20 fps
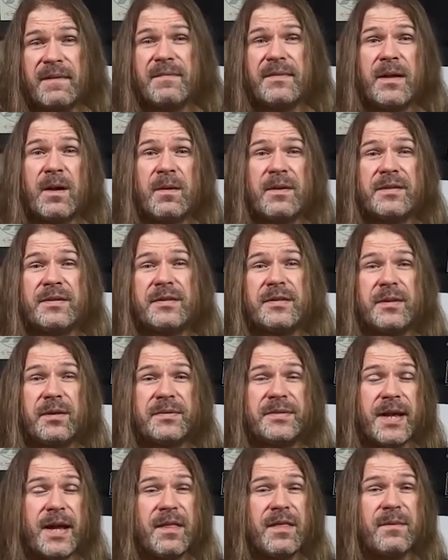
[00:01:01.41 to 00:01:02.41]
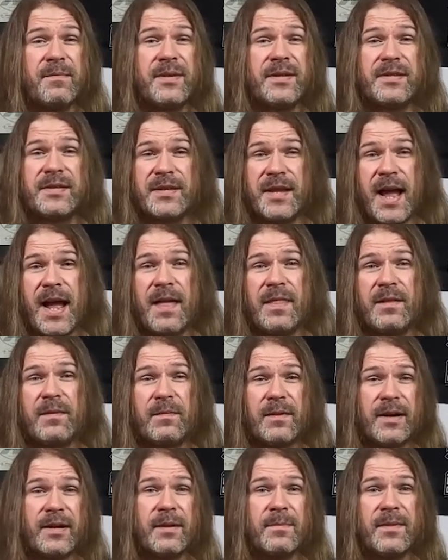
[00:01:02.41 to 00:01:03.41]
even though you'll tell them it's not the
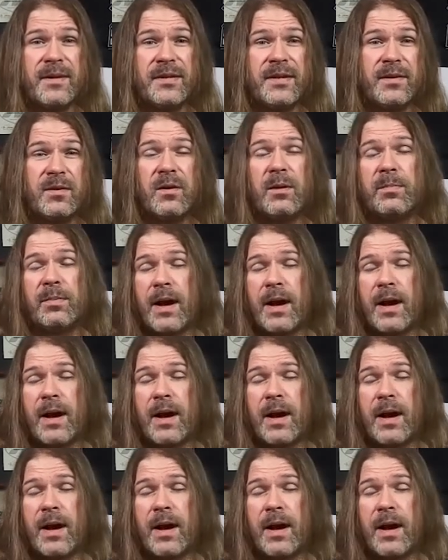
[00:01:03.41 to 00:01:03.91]
recommended or